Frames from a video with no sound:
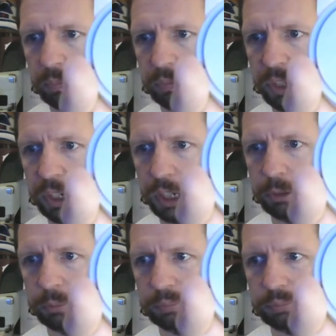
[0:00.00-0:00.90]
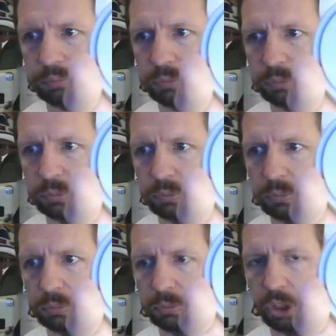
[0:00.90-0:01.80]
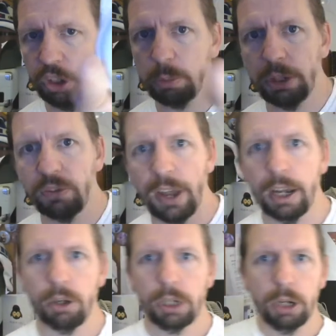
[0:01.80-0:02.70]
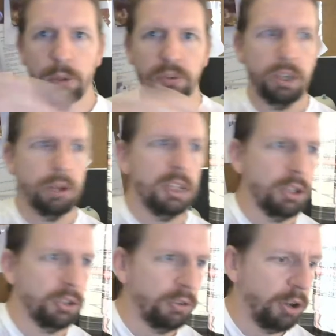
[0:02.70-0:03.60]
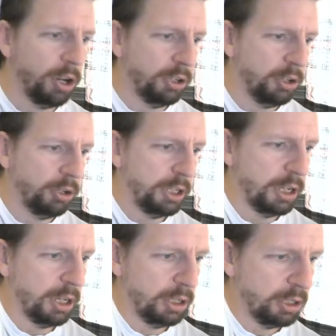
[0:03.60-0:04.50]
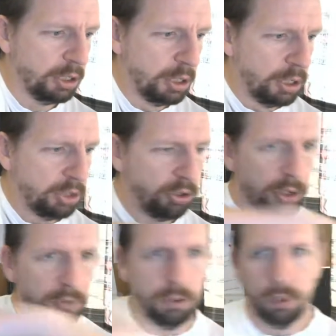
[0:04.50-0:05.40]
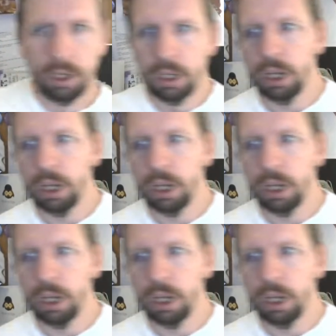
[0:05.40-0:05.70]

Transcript: you go. Nice big fat logo of Sony on the right and on the side of them.